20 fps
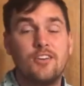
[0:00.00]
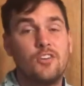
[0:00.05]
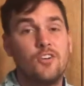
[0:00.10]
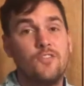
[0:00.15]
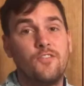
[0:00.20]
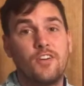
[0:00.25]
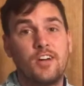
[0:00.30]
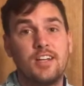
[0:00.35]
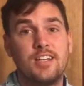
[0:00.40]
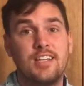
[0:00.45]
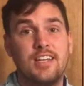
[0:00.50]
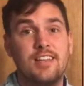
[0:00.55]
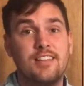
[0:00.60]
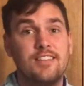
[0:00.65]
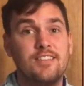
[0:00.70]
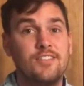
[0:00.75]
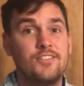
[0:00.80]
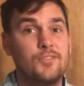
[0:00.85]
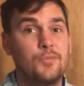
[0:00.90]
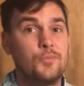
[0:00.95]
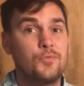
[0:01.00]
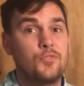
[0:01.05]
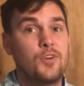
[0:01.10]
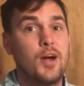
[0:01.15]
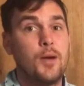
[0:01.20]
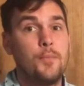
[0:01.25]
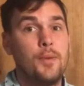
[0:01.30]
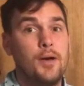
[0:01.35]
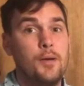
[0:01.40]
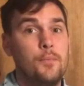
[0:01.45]
and don't forget to hit the
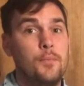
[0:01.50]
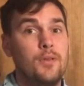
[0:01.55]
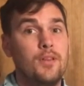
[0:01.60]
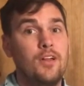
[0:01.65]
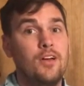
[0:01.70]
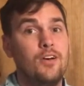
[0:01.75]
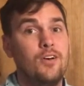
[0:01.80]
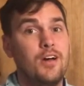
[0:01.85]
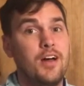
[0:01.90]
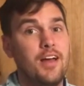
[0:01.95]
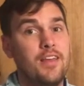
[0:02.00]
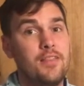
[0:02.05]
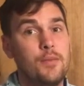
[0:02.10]
subscribe button below